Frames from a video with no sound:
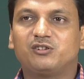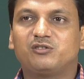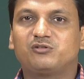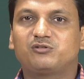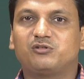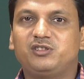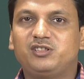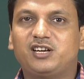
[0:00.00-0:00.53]

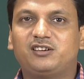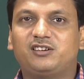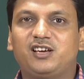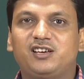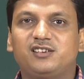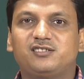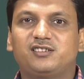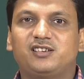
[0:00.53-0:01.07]
So, in that
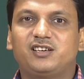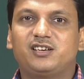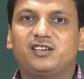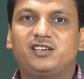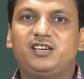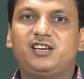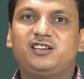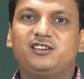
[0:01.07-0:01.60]
case
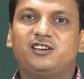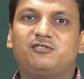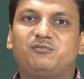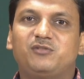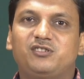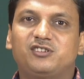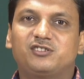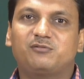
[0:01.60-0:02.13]
heat
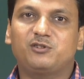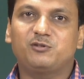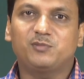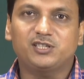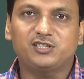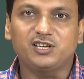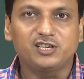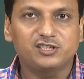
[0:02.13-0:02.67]
treatment is very
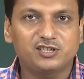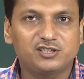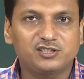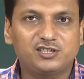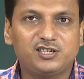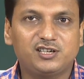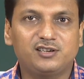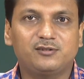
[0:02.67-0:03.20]
much
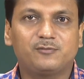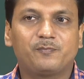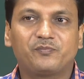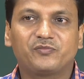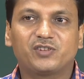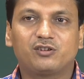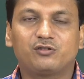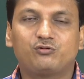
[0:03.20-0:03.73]
essential
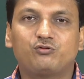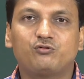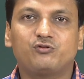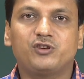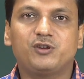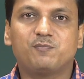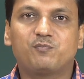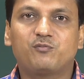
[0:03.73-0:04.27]
to
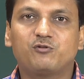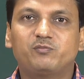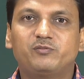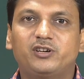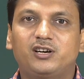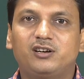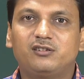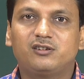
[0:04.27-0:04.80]
improve
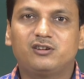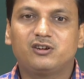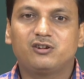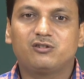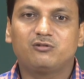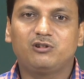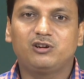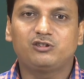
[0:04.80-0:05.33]
the
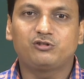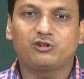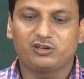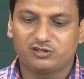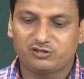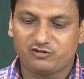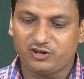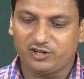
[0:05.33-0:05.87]
weld
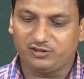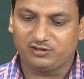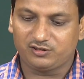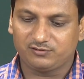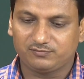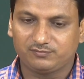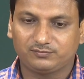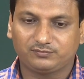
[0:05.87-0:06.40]
joint strength.
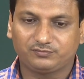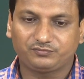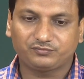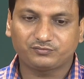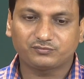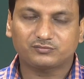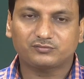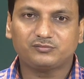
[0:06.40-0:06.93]

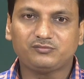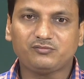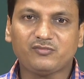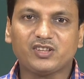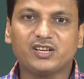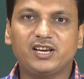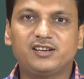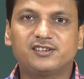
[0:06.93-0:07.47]

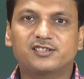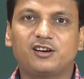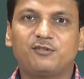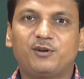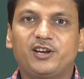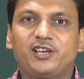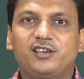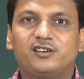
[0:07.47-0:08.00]
In
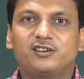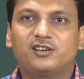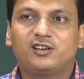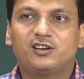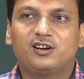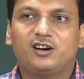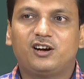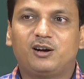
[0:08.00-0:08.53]
summary
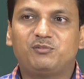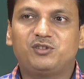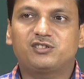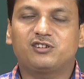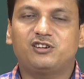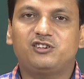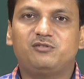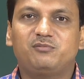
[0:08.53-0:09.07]
of the
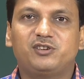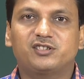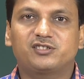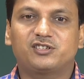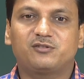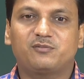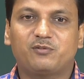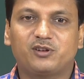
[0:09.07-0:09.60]

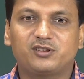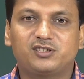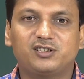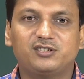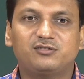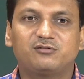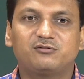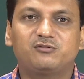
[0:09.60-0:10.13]
solidification
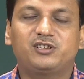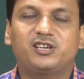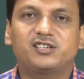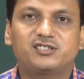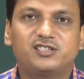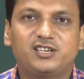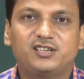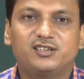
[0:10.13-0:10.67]
process, we can
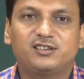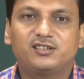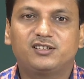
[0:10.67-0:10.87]
say